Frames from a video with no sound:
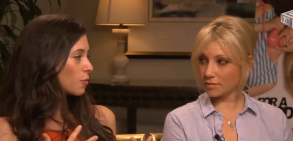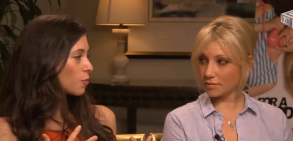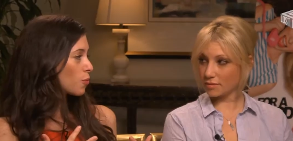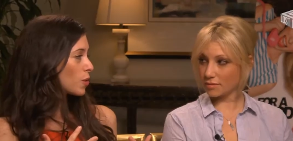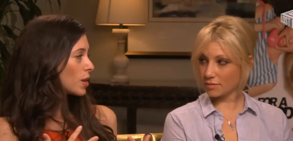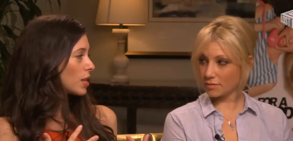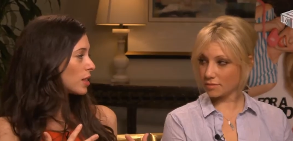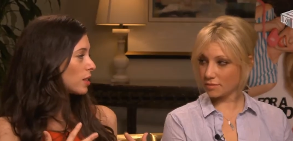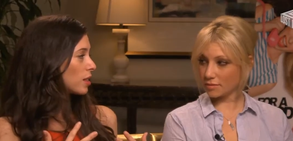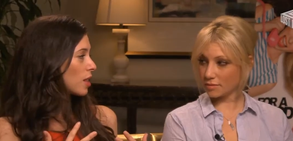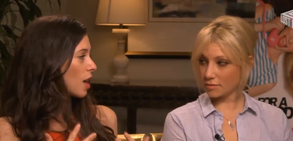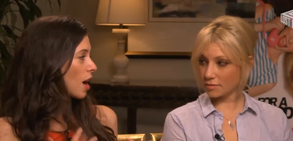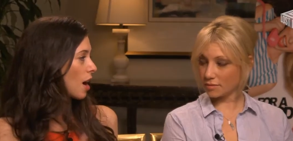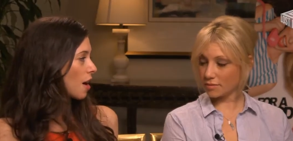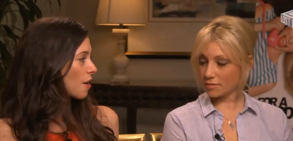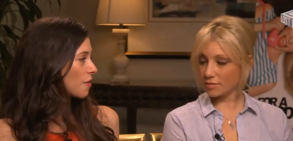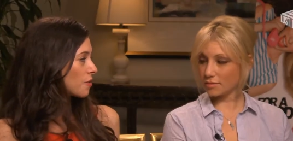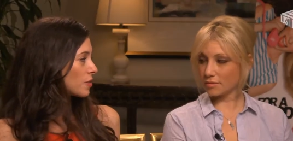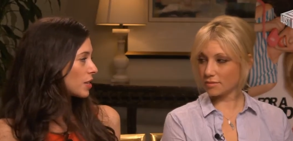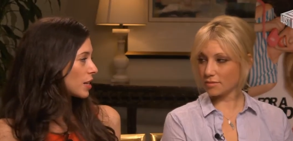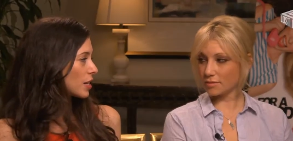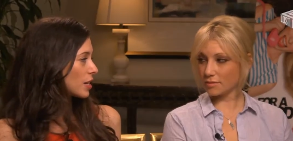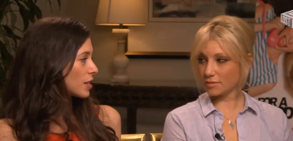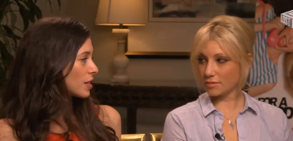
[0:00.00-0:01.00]
Speaker 1: we
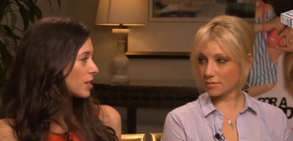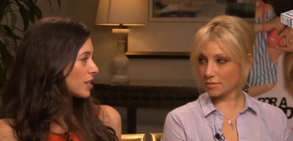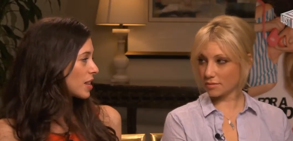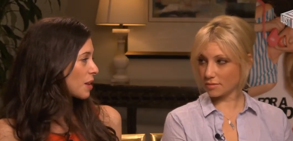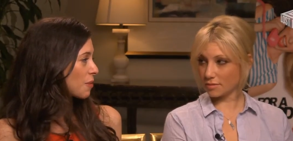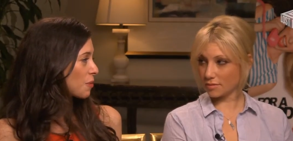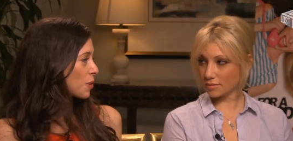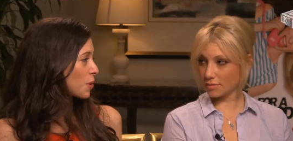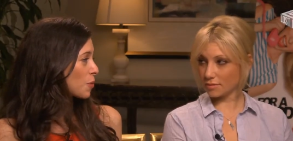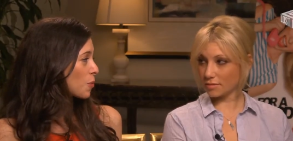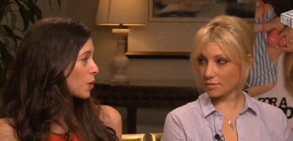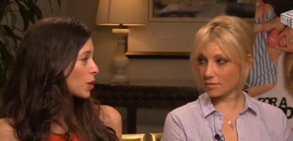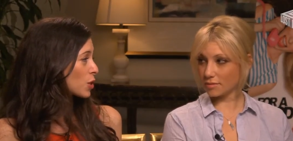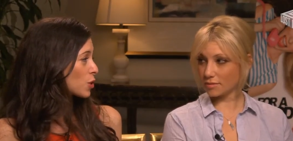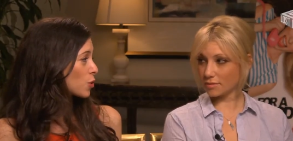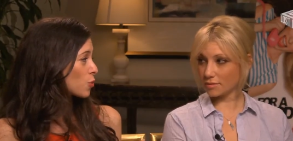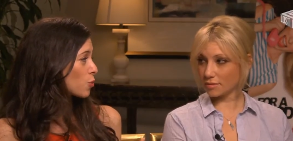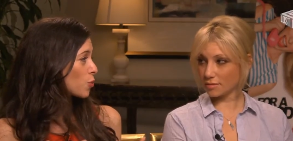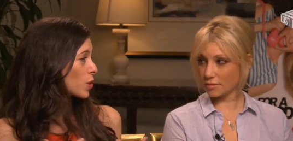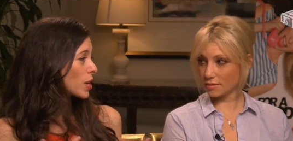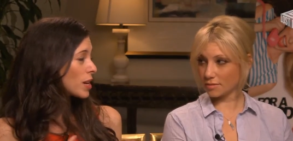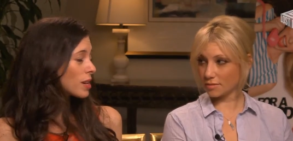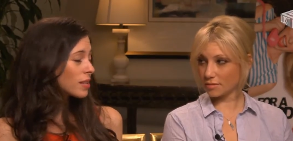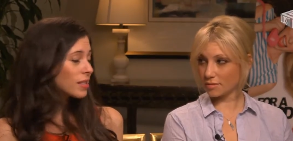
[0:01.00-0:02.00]
loved and that we wished
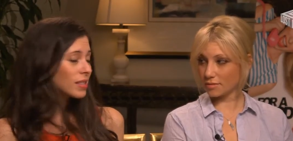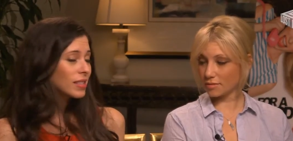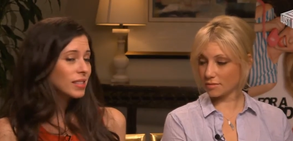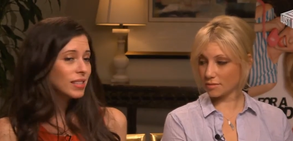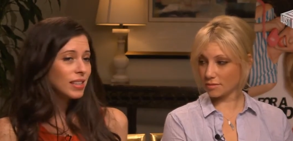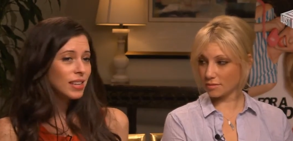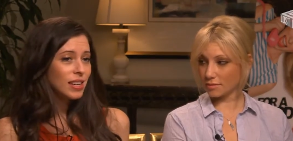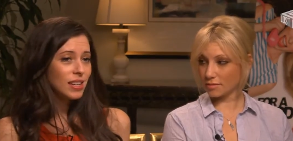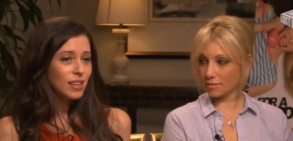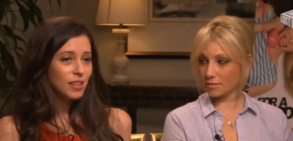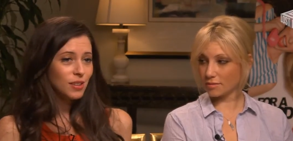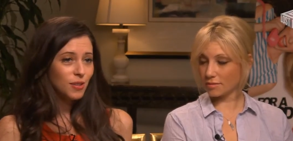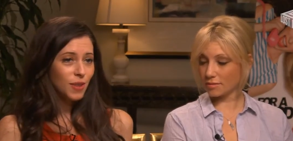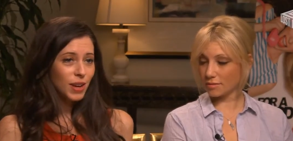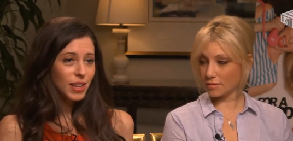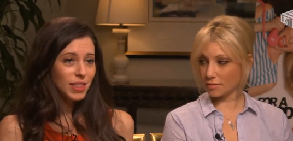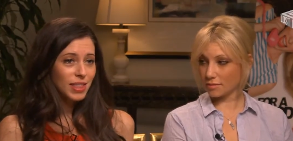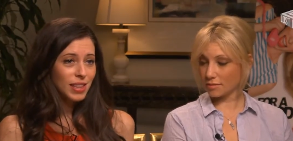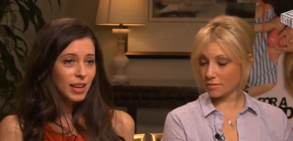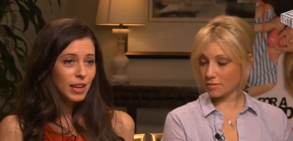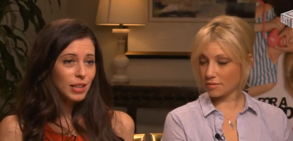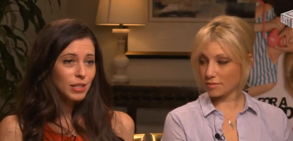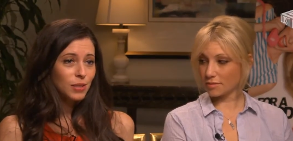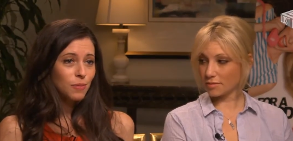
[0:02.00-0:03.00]
we could see. You know, I
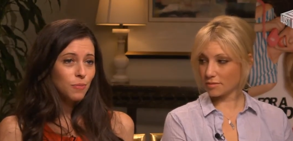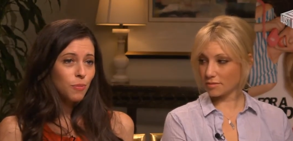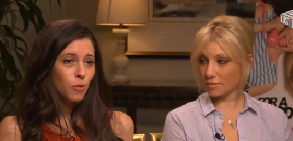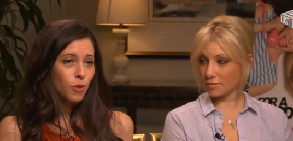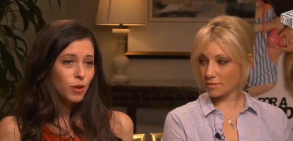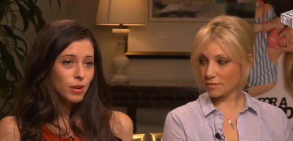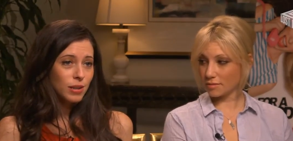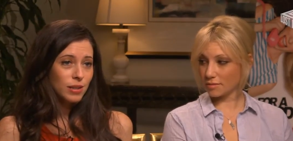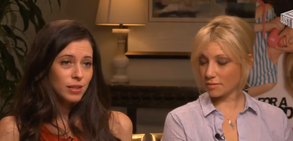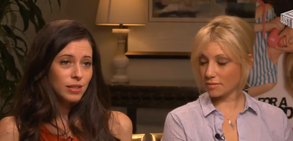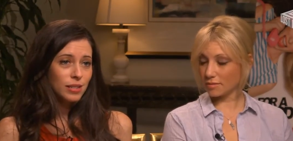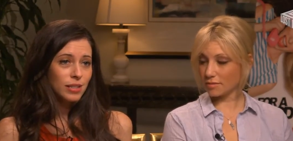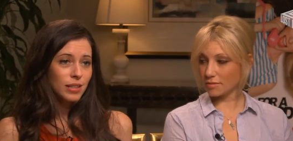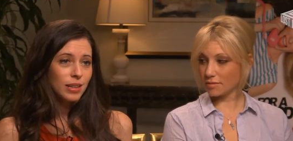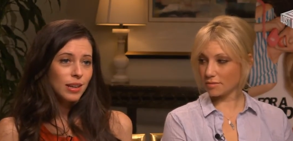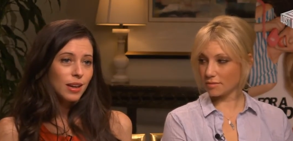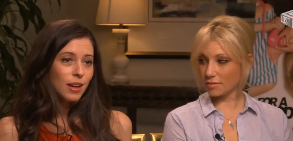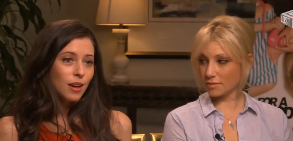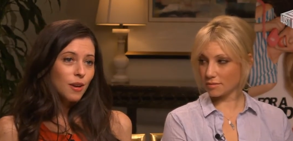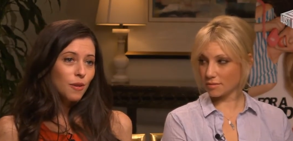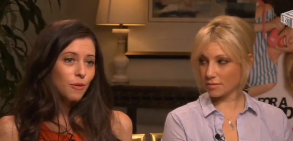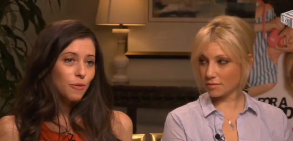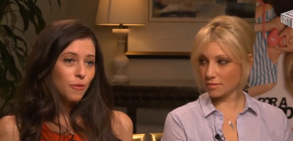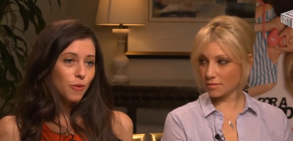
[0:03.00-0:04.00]
think it's important
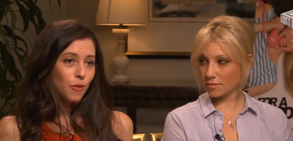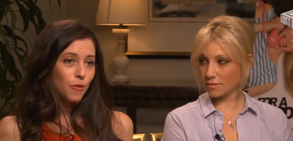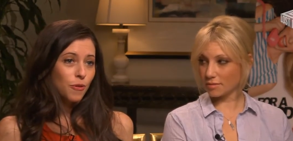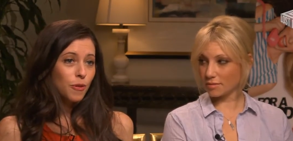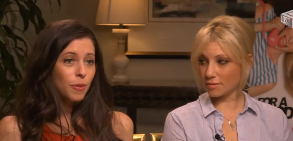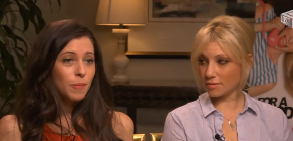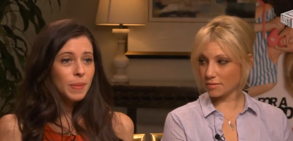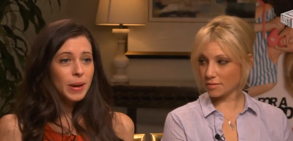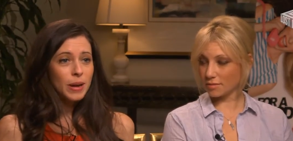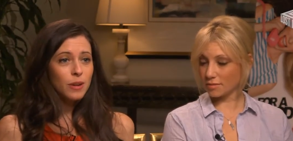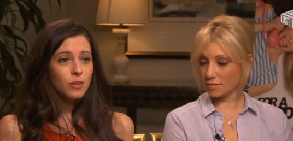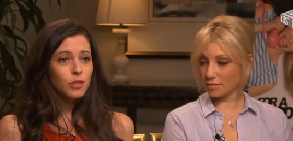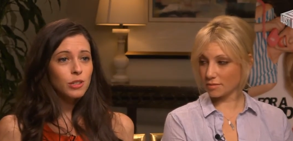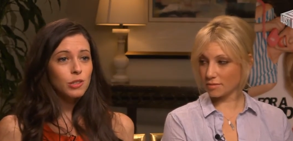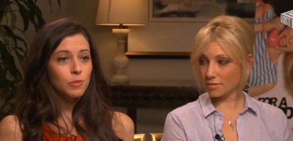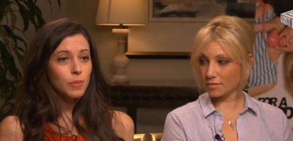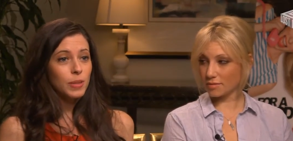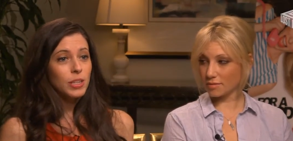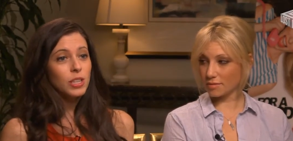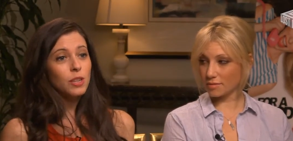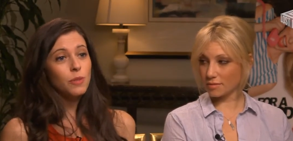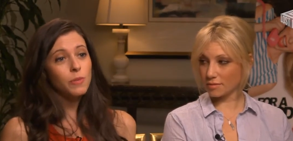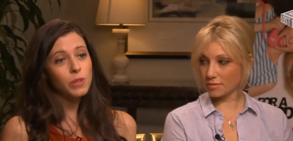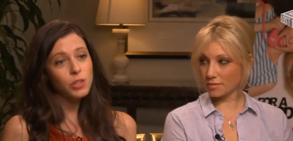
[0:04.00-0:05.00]
for filmmakers,
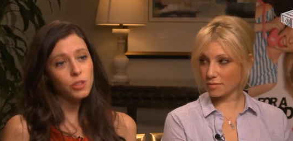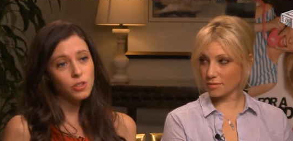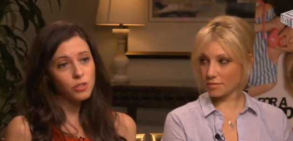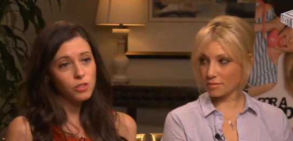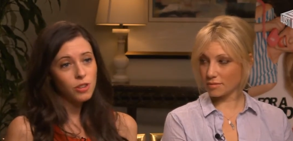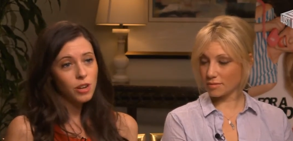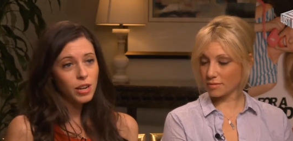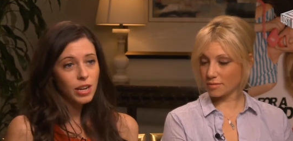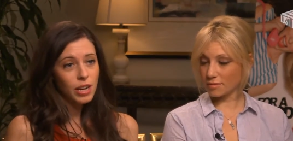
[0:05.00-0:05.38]
especially when you're starting